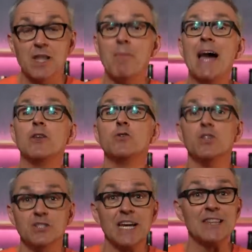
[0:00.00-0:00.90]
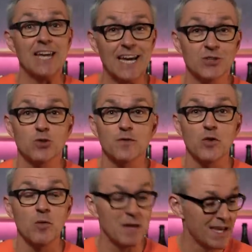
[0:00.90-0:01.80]
the man who designed the intro
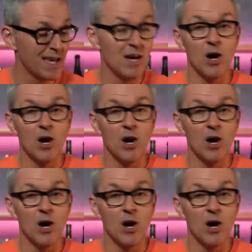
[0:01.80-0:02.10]
for me,